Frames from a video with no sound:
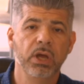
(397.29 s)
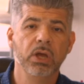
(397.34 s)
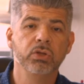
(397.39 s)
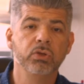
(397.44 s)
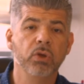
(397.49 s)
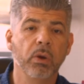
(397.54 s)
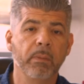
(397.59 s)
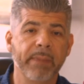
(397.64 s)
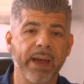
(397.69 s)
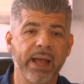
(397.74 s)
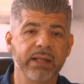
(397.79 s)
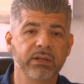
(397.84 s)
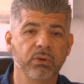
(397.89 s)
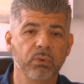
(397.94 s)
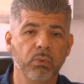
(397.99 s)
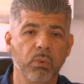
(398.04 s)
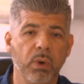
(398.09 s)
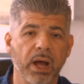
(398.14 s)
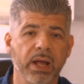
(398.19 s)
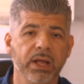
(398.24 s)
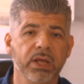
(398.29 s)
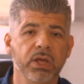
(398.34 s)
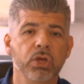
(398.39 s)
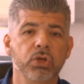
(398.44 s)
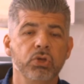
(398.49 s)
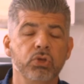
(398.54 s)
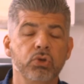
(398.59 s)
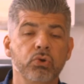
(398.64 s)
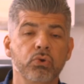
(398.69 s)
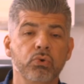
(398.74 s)
No matter what,
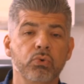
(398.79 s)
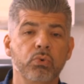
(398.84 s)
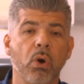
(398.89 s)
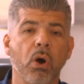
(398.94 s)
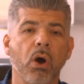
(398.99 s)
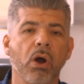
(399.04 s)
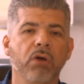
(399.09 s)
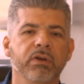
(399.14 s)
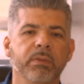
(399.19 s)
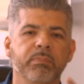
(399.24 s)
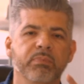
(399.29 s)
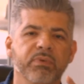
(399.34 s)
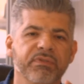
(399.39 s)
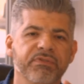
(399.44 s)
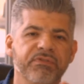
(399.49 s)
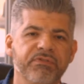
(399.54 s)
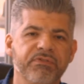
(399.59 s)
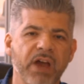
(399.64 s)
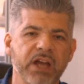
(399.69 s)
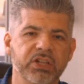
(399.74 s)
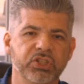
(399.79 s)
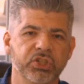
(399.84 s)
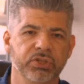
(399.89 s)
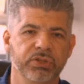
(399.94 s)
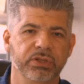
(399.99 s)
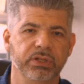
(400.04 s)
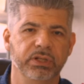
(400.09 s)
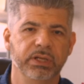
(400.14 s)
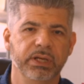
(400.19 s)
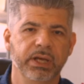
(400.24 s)
you are a
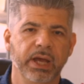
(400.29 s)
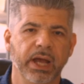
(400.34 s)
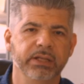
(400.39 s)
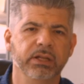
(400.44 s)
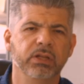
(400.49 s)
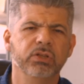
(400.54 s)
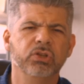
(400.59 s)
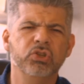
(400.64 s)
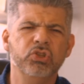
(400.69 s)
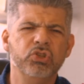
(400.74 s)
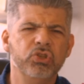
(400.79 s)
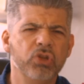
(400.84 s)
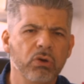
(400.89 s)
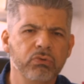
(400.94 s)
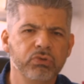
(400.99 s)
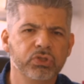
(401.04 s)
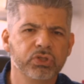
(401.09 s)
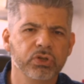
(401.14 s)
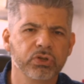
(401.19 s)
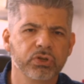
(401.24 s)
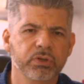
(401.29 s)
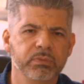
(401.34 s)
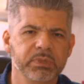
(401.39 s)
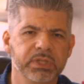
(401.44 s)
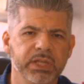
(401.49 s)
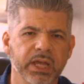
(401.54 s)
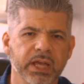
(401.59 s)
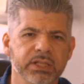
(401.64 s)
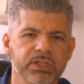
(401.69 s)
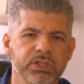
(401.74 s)
professional, and under no
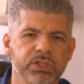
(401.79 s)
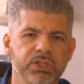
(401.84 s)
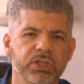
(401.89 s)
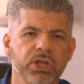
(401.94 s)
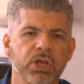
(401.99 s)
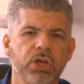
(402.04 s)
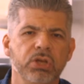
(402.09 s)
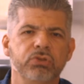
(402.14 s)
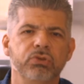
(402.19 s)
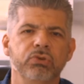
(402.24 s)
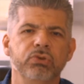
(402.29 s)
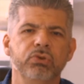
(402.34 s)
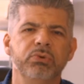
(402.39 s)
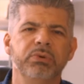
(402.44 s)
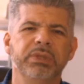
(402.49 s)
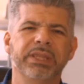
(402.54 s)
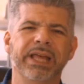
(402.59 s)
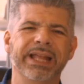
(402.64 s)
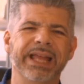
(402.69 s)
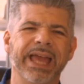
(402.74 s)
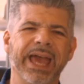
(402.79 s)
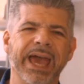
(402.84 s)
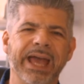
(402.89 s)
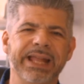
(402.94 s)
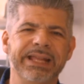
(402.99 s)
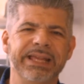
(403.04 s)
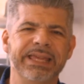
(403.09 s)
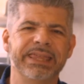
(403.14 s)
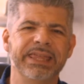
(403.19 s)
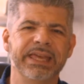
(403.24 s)
circumstances do you let
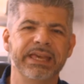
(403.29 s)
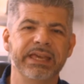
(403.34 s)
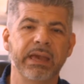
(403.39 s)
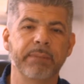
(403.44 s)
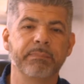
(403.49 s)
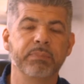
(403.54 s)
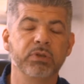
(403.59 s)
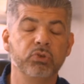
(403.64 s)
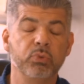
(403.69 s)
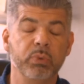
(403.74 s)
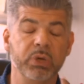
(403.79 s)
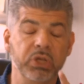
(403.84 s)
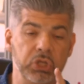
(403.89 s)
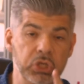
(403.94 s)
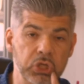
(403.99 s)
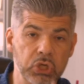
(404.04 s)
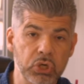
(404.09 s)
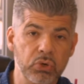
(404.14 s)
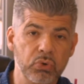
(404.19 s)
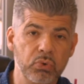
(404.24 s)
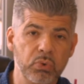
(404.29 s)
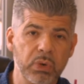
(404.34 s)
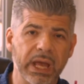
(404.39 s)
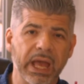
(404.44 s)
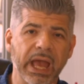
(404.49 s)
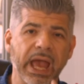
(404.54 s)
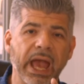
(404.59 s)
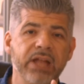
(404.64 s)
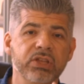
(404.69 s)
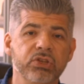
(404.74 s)
anything get between you
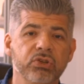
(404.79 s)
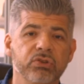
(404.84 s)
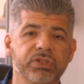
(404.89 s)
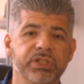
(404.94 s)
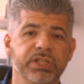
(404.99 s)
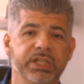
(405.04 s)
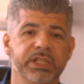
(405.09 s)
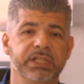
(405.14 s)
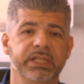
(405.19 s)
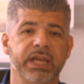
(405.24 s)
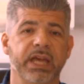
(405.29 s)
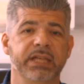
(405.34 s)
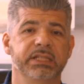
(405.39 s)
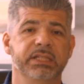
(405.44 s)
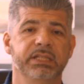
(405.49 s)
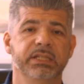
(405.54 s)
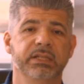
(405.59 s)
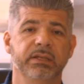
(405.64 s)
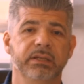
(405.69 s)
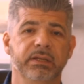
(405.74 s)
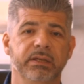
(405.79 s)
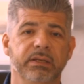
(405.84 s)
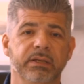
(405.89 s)
and your success.